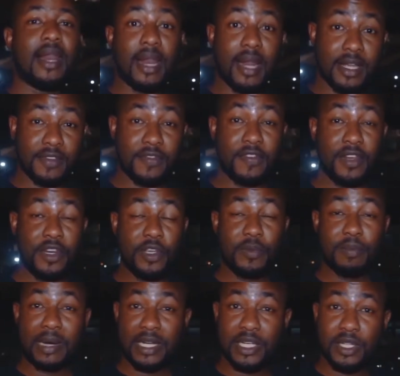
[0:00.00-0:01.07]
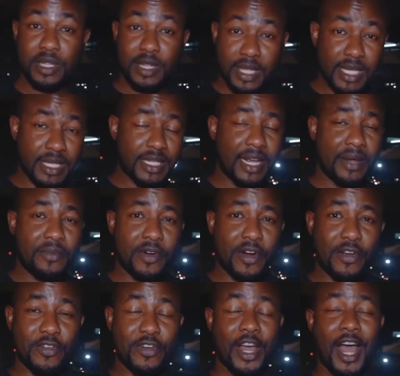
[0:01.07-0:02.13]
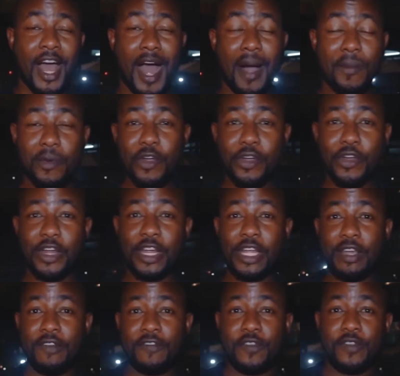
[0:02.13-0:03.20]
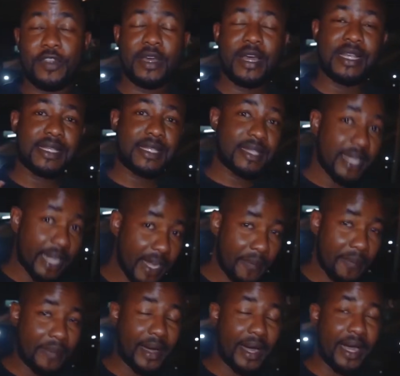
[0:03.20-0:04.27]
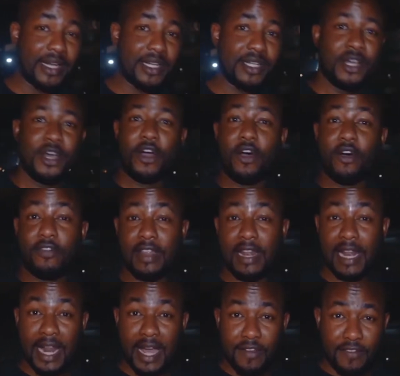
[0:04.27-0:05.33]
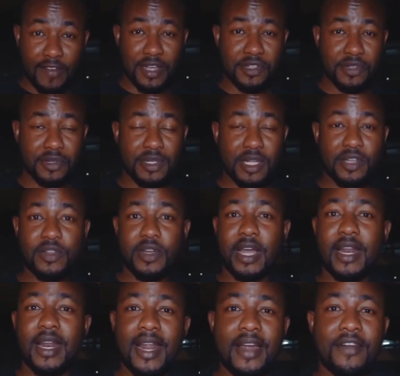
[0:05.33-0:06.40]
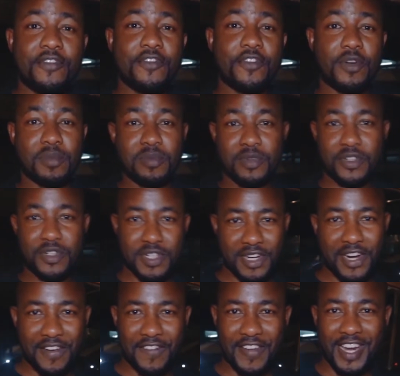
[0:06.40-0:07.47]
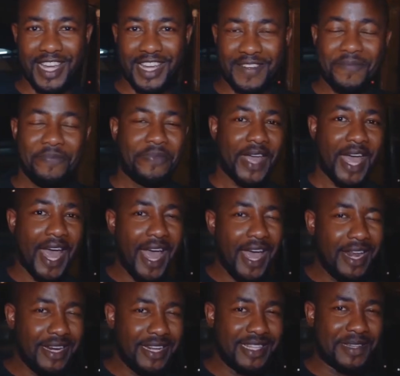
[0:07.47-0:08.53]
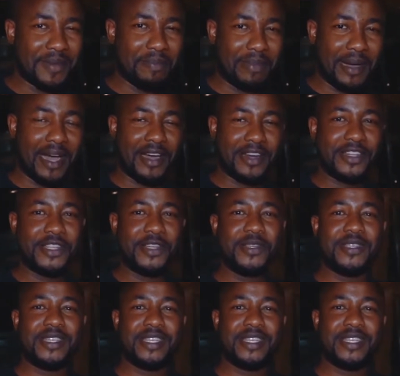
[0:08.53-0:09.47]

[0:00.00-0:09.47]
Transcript: last video, but this time round, I'm going to give you the second part of the life lessons that you can learn from traveling. And is about to